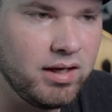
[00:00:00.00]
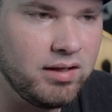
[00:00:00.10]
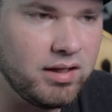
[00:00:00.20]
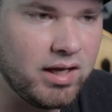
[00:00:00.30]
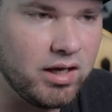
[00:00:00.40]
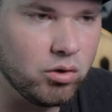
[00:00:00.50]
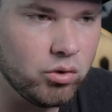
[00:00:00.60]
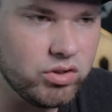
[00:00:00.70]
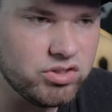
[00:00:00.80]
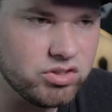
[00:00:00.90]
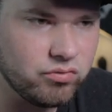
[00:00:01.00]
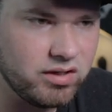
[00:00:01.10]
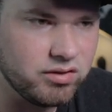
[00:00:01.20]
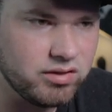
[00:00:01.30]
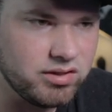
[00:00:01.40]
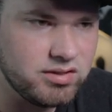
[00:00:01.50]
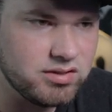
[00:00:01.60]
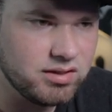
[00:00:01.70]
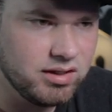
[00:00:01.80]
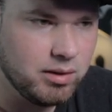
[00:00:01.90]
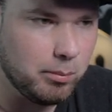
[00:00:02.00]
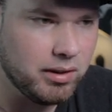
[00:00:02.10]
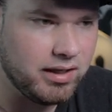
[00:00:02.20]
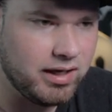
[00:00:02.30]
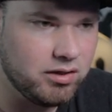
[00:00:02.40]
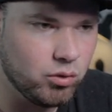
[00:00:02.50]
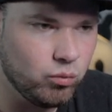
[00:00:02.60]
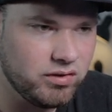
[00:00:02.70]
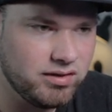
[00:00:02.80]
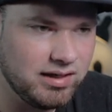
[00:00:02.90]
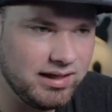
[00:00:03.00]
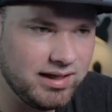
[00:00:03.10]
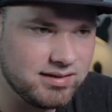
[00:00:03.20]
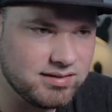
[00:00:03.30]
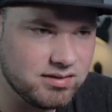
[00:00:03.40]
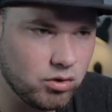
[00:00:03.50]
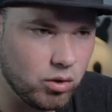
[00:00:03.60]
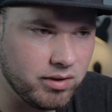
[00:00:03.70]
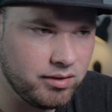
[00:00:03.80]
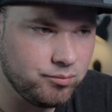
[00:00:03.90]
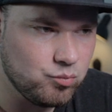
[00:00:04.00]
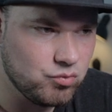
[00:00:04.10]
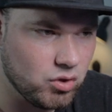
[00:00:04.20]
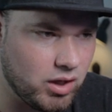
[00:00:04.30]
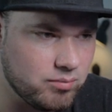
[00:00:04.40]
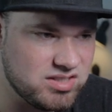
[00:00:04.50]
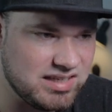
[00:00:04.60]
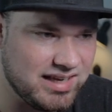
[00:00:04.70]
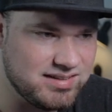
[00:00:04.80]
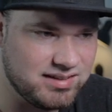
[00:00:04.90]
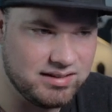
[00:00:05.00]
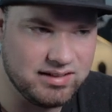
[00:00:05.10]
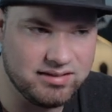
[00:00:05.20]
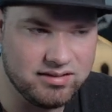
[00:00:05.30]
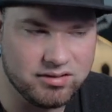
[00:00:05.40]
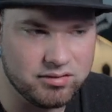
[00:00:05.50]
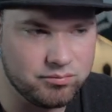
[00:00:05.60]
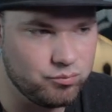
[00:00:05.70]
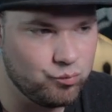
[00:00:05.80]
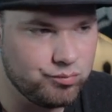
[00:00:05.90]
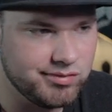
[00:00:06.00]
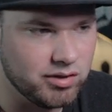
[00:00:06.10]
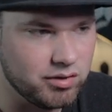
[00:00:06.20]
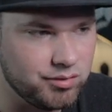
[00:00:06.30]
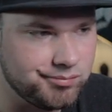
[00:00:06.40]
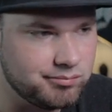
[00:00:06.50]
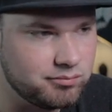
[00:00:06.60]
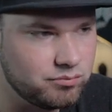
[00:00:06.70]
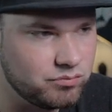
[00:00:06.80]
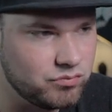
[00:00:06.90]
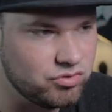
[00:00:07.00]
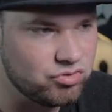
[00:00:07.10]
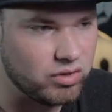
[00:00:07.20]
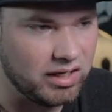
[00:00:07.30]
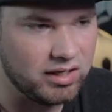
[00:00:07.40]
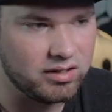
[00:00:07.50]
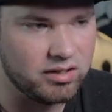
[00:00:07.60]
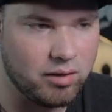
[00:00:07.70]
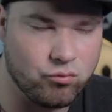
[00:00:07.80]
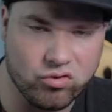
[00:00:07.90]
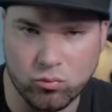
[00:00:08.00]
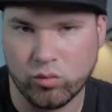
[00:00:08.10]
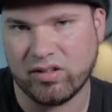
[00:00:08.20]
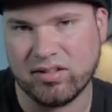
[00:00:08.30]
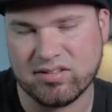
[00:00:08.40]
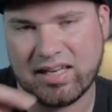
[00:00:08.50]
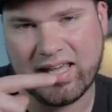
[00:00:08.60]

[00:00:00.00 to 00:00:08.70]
And then I always just render this, but I don't want the latest comma. So I'm slicing the string, and then I'm removing this